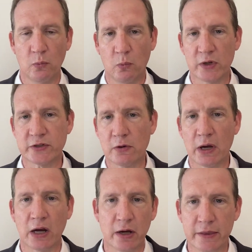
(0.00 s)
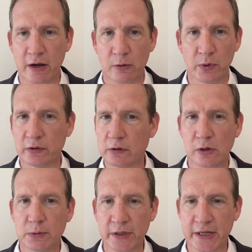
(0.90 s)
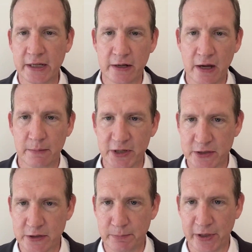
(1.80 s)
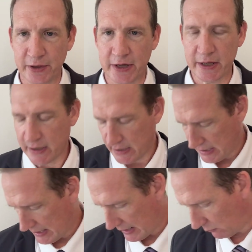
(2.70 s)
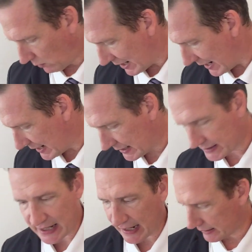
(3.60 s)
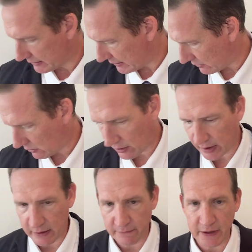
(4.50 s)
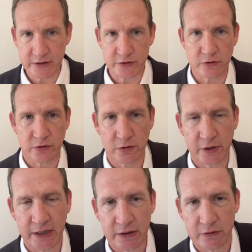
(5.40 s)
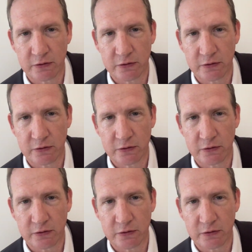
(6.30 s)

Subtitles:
what's going on there with global economic stability, and why exactly are investors looking